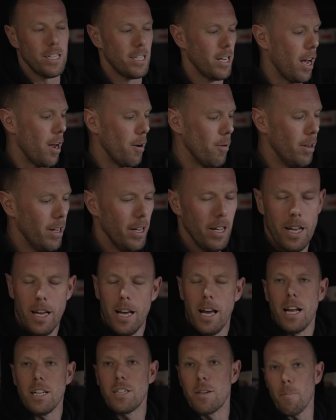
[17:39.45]
So
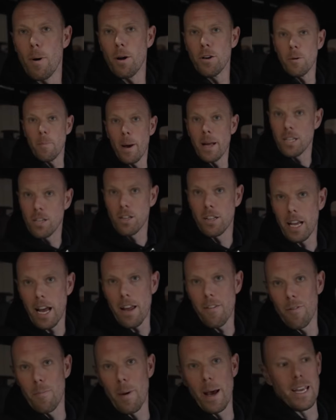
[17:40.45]
it's a monumental
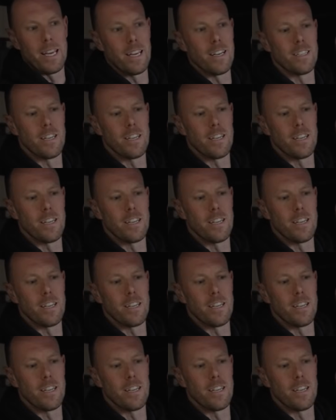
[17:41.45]
day for Mahker.